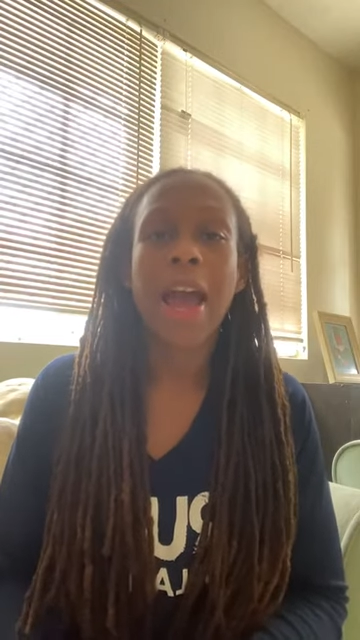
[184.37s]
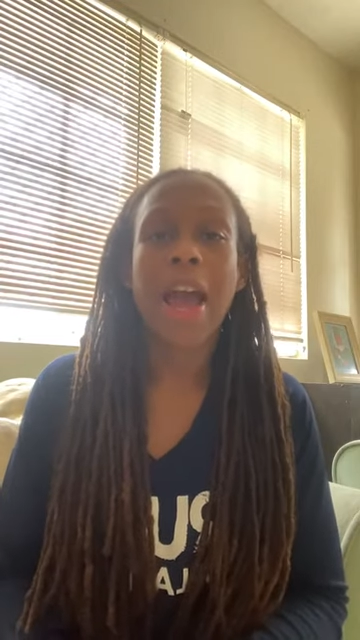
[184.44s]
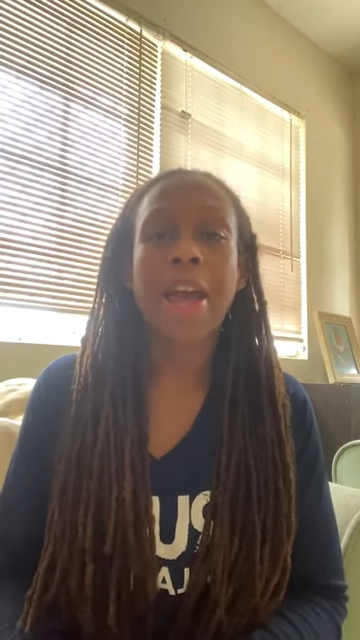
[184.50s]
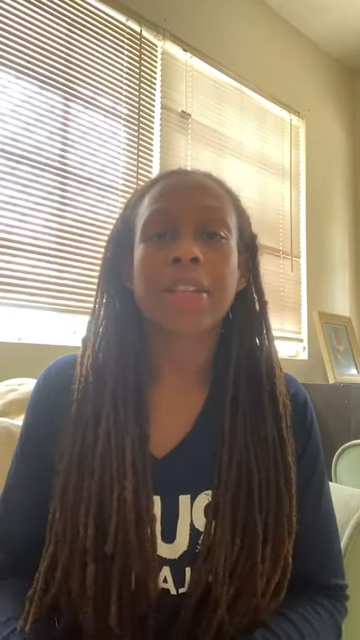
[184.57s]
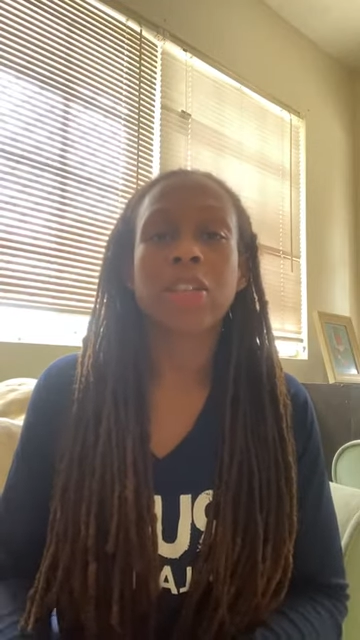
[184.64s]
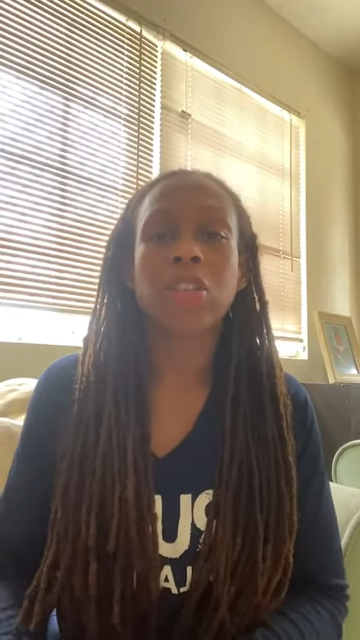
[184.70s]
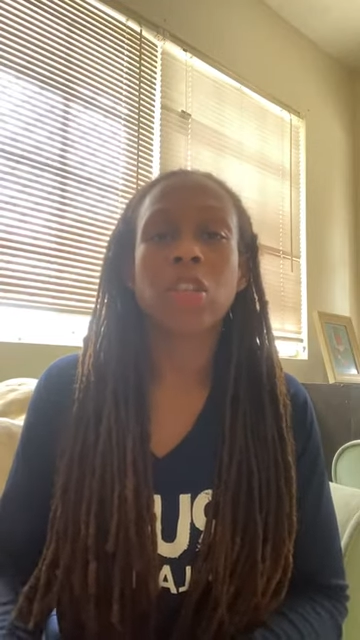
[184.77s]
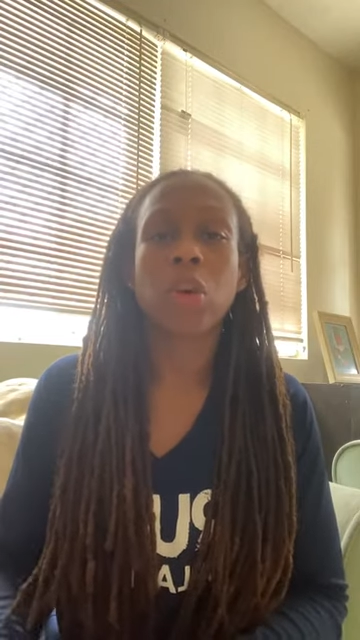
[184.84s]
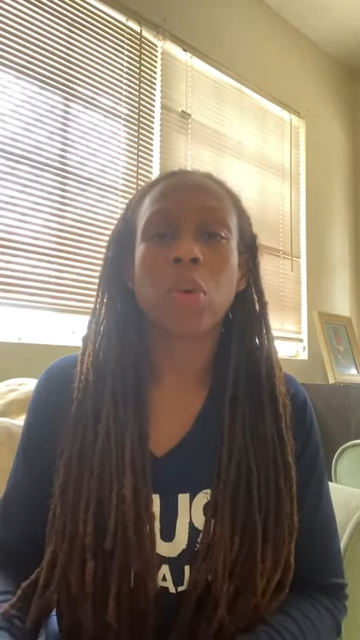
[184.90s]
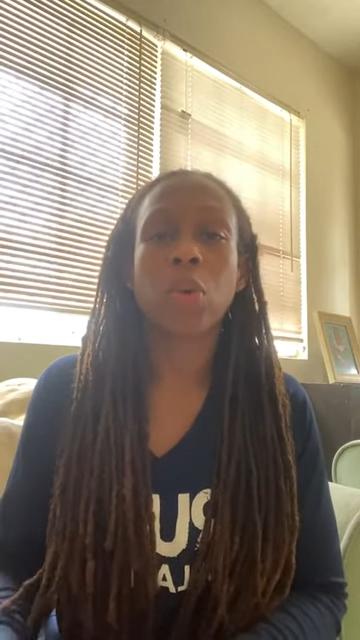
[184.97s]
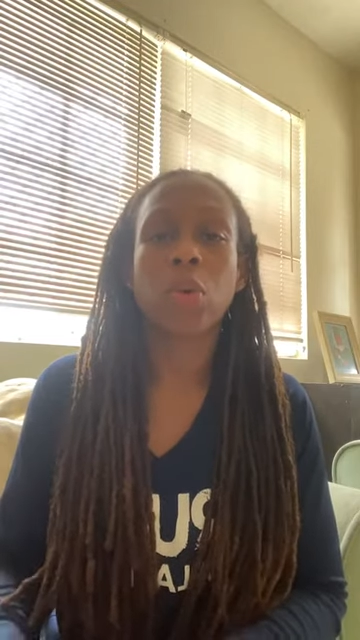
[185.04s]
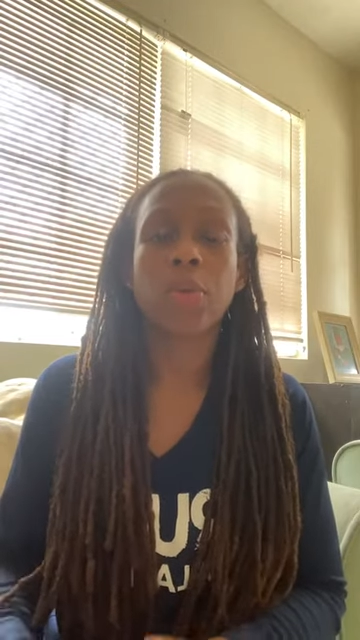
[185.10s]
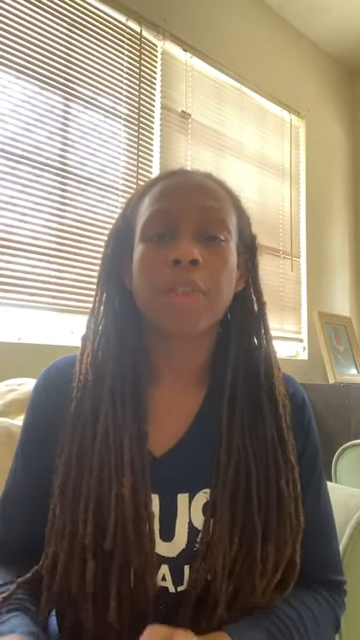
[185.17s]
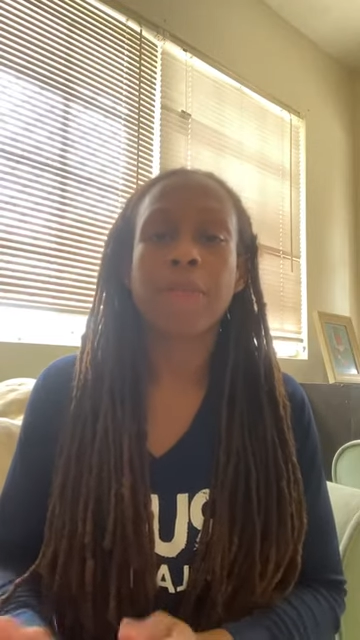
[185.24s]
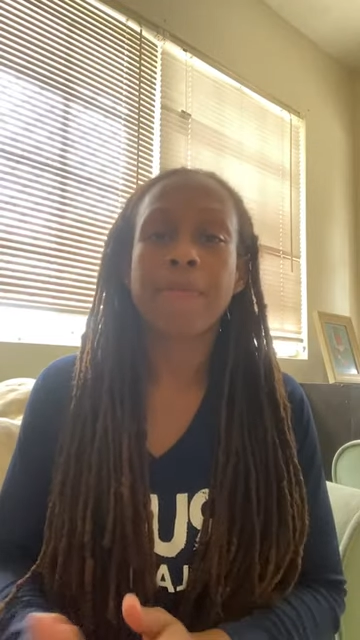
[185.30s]
And
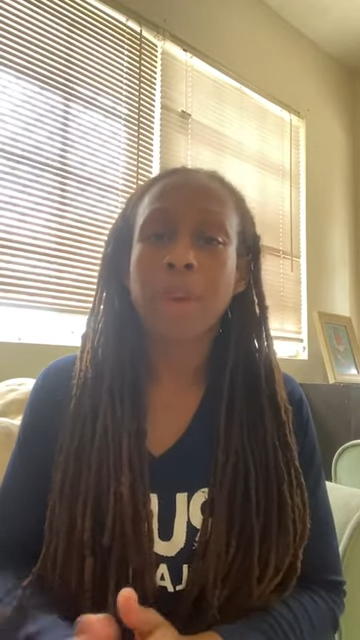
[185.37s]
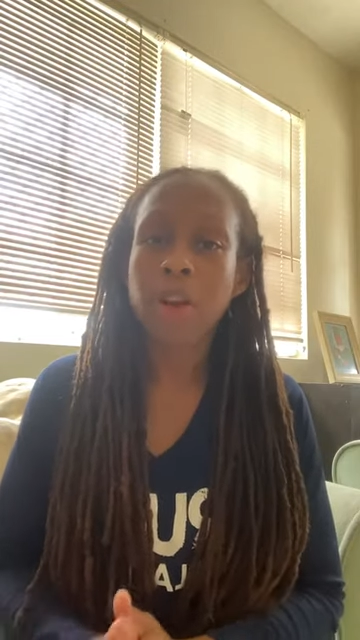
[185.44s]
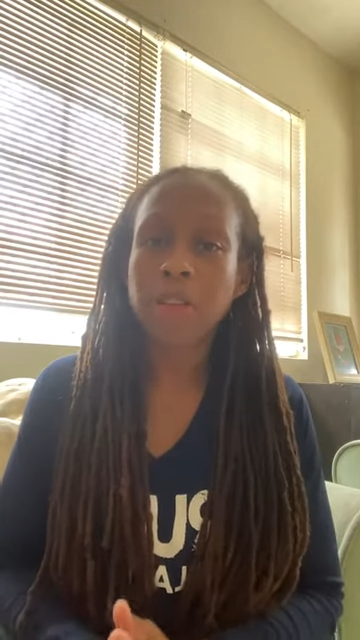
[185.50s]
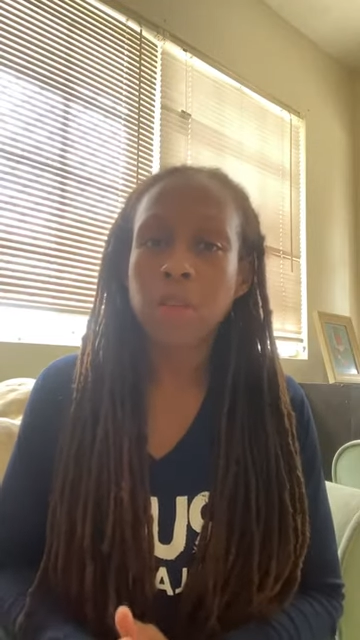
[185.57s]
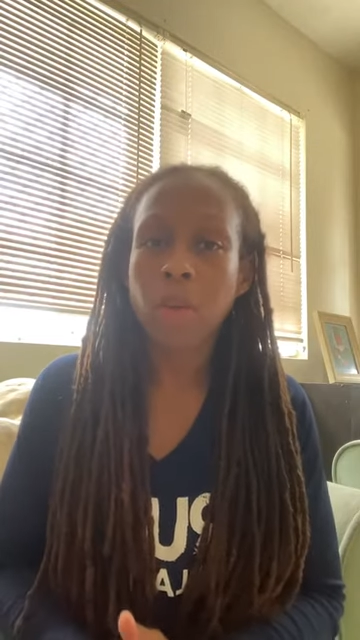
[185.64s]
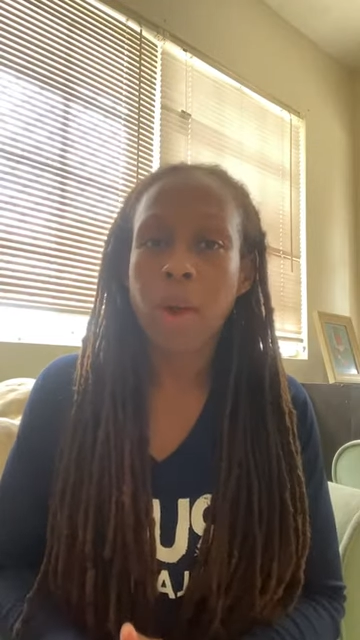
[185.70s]
so the first